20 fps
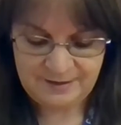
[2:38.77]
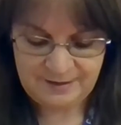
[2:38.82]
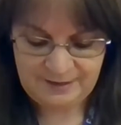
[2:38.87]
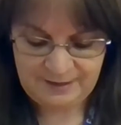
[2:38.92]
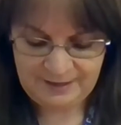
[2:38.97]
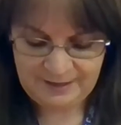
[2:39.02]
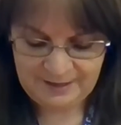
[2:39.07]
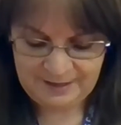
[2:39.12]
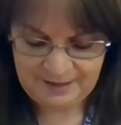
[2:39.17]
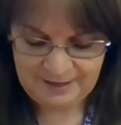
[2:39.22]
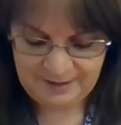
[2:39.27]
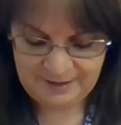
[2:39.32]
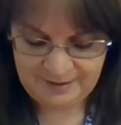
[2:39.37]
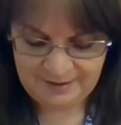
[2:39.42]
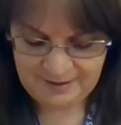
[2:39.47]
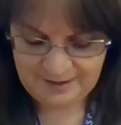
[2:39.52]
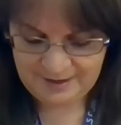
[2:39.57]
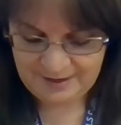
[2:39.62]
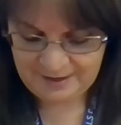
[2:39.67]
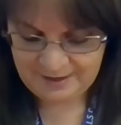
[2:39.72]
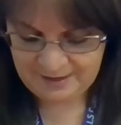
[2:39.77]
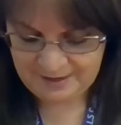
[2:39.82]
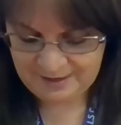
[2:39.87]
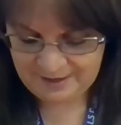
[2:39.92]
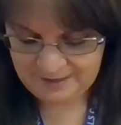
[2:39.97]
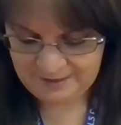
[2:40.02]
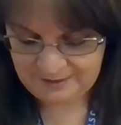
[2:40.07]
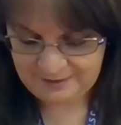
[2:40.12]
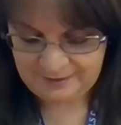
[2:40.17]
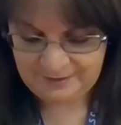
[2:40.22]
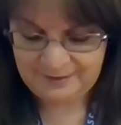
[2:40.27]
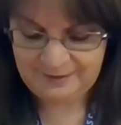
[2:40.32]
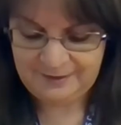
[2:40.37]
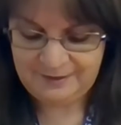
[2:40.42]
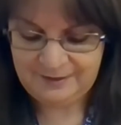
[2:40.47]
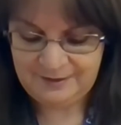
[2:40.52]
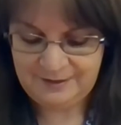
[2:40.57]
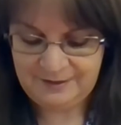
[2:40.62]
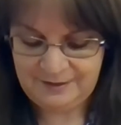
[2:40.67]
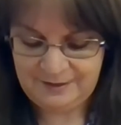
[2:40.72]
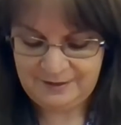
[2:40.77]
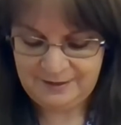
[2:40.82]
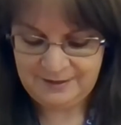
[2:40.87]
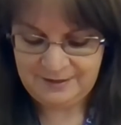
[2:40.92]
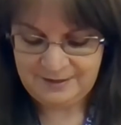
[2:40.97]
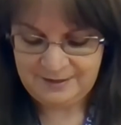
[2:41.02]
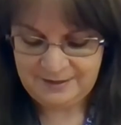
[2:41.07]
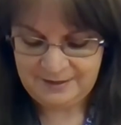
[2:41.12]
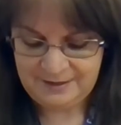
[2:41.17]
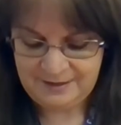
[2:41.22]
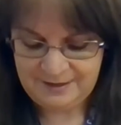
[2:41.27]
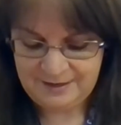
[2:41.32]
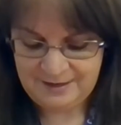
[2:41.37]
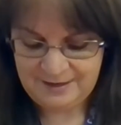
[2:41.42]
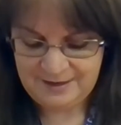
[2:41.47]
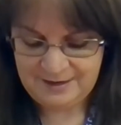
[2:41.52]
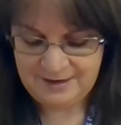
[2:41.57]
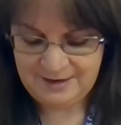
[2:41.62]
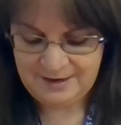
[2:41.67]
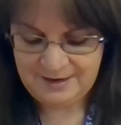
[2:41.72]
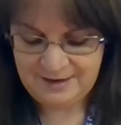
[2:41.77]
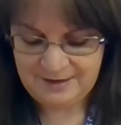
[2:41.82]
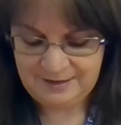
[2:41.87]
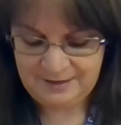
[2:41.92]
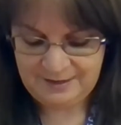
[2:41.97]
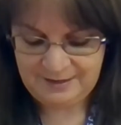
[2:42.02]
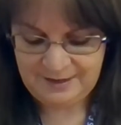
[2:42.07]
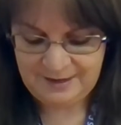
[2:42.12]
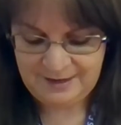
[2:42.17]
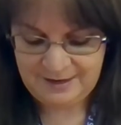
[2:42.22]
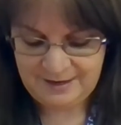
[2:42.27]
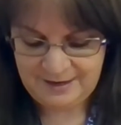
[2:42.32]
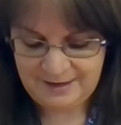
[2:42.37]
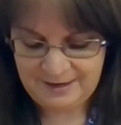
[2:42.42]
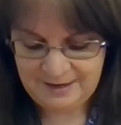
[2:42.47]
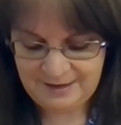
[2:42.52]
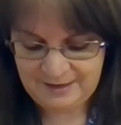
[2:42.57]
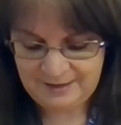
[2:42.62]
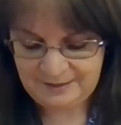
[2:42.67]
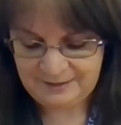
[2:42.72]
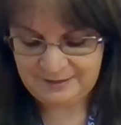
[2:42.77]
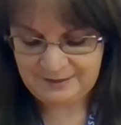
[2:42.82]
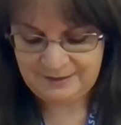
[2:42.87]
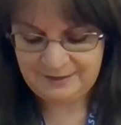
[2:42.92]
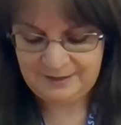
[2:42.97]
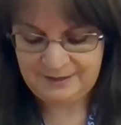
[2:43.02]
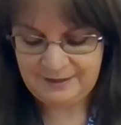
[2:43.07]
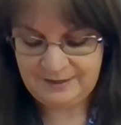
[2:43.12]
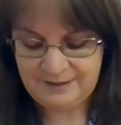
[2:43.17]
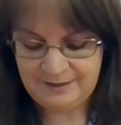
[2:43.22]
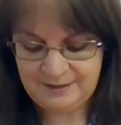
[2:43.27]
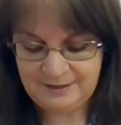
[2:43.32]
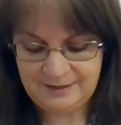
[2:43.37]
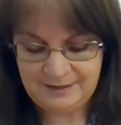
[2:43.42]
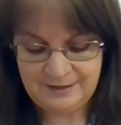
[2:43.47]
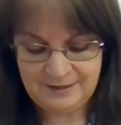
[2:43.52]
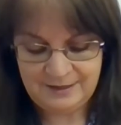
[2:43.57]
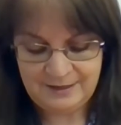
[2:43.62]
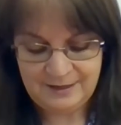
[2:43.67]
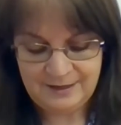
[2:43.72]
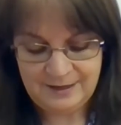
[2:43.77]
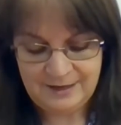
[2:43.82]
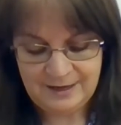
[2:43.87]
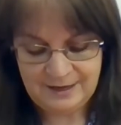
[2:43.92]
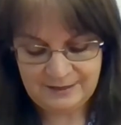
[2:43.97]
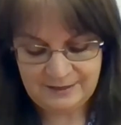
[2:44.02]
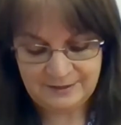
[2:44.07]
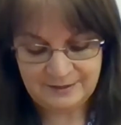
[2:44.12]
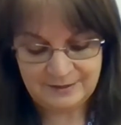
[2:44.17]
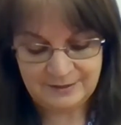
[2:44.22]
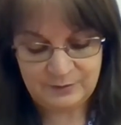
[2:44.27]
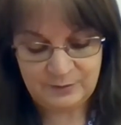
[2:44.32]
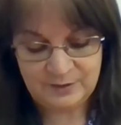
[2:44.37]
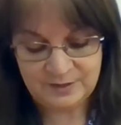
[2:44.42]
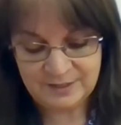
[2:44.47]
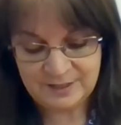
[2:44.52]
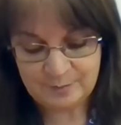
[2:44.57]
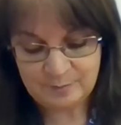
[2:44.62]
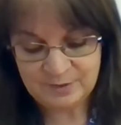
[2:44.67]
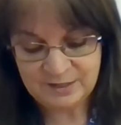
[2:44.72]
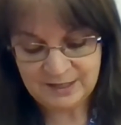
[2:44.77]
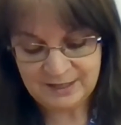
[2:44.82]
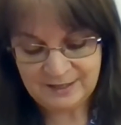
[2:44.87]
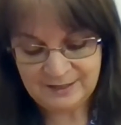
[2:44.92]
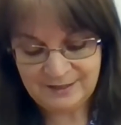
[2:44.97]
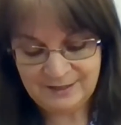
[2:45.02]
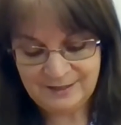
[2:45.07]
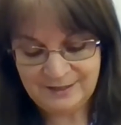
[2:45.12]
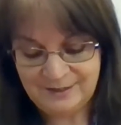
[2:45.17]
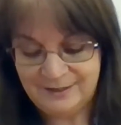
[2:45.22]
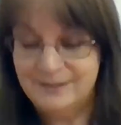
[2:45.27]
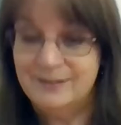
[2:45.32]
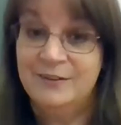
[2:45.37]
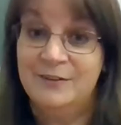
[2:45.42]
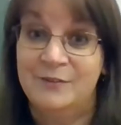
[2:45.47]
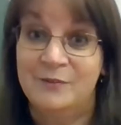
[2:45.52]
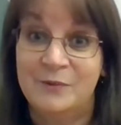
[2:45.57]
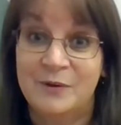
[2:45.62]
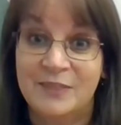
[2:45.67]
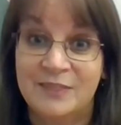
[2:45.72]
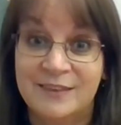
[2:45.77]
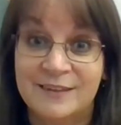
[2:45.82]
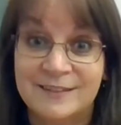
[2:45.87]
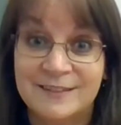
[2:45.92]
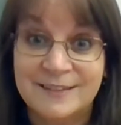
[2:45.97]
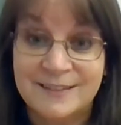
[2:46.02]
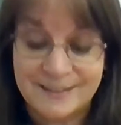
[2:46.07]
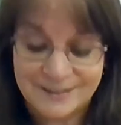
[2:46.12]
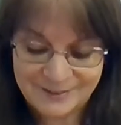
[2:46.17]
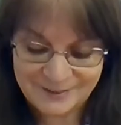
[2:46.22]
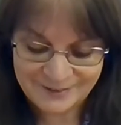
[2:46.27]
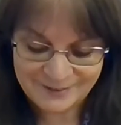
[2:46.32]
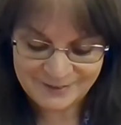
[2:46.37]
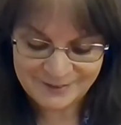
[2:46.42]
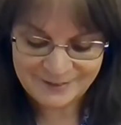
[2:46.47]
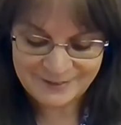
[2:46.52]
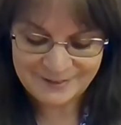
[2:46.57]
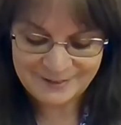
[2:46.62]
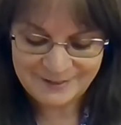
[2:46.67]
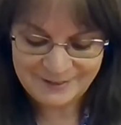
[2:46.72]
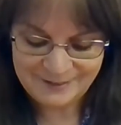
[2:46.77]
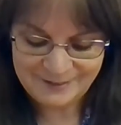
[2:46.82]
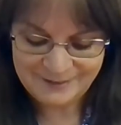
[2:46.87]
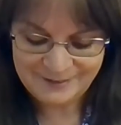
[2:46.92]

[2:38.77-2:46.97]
Like that. And that. And as soon as I'm done the stickers,